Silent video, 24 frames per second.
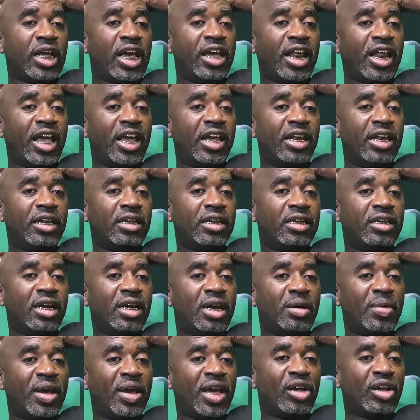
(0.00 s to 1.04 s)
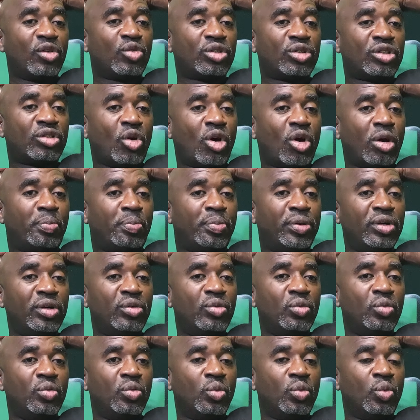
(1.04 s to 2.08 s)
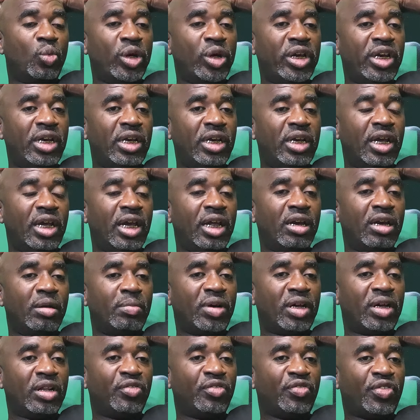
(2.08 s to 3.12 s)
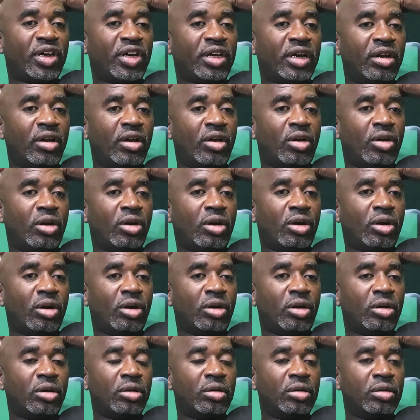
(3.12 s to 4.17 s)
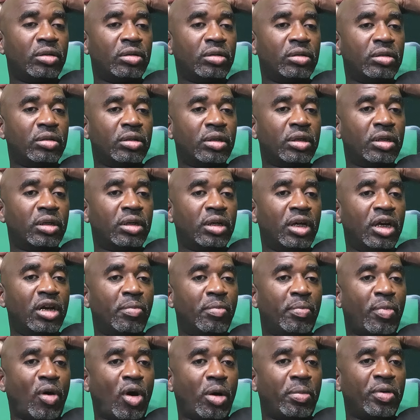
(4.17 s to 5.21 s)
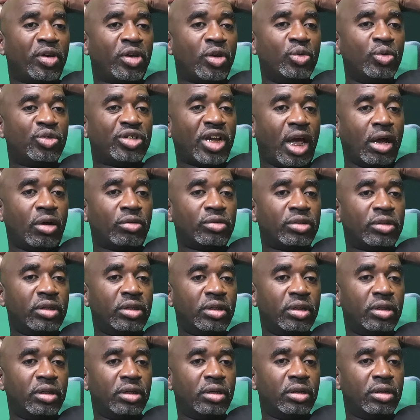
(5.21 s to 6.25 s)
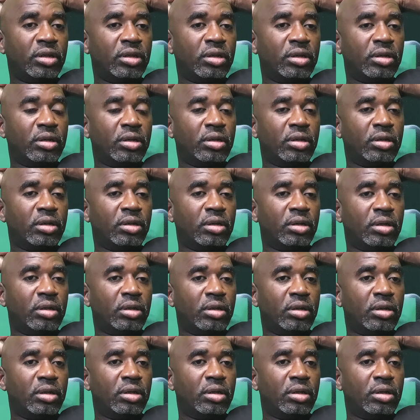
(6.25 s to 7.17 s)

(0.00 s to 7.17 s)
they they dumbass start putting weed in the motherfucking uh in the barbecue sauce. Damn.